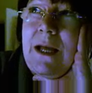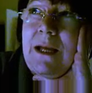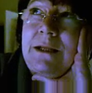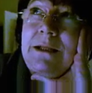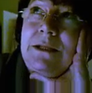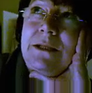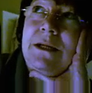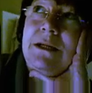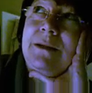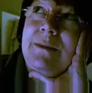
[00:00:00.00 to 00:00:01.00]
and
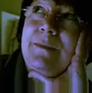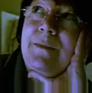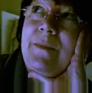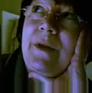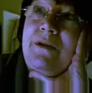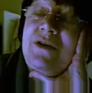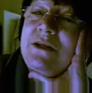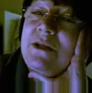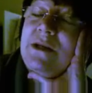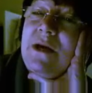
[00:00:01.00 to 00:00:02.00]
I was
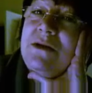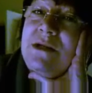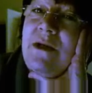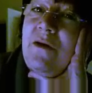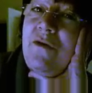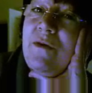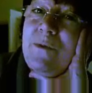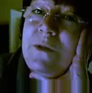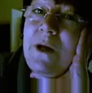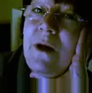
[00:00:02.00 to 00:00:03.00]
just totally
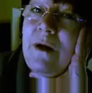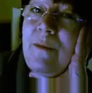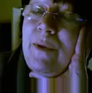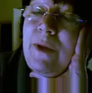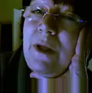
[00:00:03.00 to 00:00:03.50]
crippled up.